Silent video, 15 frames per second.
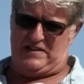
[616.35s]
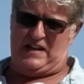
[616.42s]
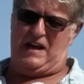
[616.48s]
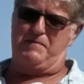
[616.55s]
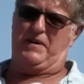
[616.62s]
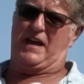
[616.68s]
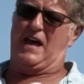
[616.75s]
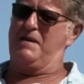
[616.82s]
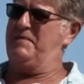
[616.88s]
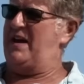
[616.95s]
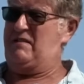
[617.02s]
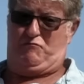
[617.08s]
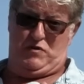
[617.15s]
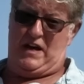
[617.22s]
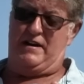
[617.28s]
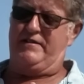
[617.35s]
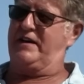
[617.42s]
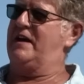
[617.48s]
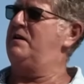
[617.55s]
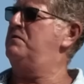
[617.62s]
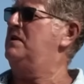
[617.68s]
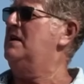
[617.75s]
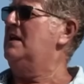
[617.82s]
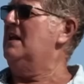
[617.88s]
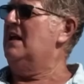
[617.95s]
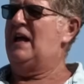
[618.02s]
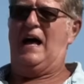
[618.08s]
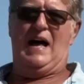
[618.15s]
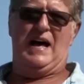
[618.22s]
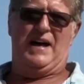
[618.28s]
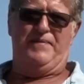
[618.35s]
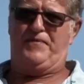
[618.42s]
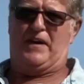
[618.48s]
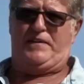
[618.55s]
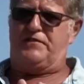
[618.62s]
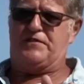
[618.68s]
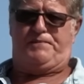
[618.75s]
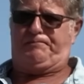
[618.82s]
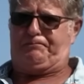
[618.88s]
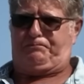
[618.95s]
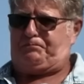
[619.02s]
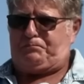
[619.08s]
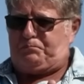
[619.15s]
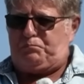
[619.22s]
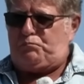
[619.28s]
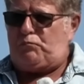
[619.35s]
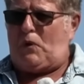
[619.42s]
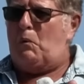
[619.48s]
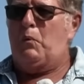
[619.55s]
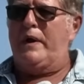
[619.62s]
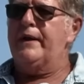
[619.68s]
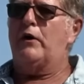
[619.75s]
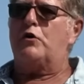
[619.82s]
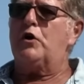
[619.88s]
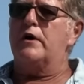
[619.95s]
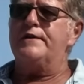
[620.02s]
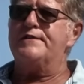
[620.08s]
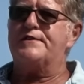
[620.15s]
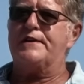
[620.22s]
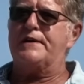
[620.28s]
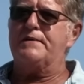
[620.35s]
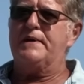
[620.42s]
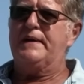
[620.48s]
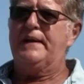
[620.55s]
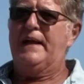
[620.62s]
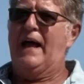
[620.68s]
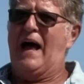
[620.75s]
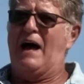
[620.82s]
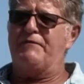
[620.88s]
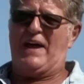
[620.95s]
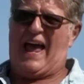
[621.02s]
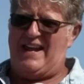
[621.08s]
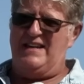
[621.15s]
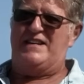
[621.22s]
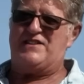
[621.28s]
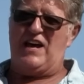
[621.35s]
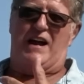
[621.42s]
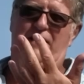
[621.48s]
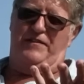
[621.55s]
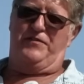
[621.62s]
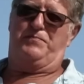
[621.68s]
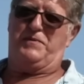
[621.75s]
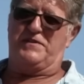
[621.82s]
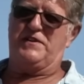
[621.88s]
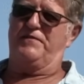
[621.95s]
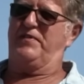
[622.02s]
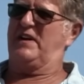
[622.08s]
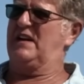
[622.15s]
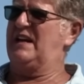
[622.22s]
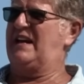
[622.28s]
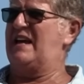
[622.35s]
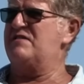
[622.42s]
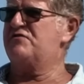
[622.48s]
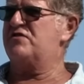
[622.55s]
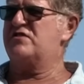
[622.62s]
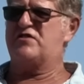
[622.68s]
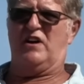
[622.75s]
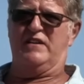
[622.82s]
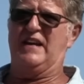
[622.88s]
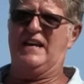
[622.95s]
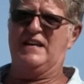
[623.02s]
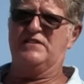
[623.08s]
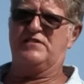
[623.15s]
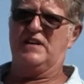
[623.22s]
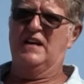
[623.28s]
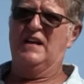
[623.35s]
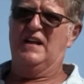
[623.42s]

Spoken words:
Labour came in a year ago that we're not going to have any tariffs specifically against the Chinese,